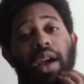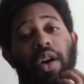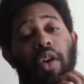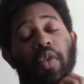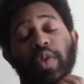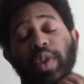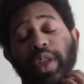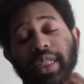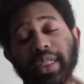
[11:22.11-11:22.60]

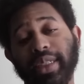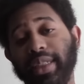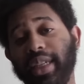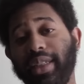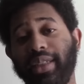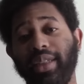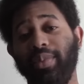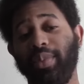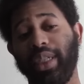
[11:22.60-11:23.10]
only does
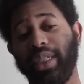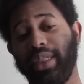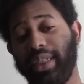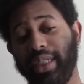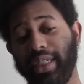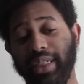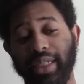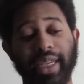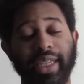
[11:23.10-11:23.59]
nothing but
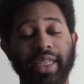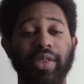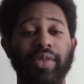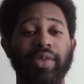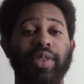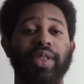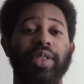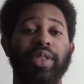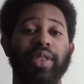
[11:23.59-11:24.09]

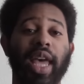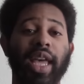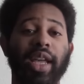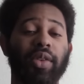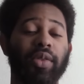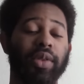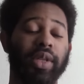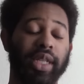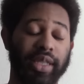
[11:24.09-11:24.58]
continues the
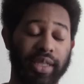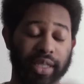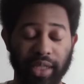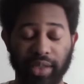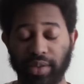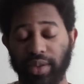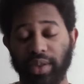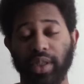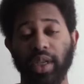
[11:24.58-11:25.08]
cycle,
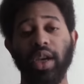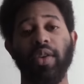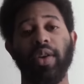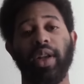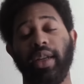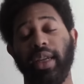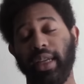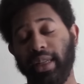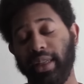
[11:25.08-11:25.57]
continues to go.
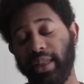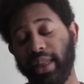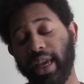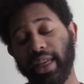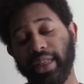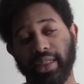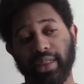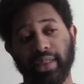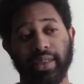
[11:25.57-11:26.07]
And I'll get into
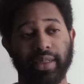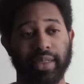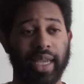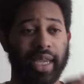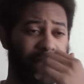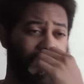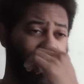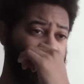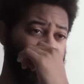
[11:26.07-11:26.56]
that in just a
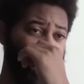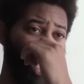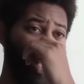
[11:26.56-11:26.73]
second.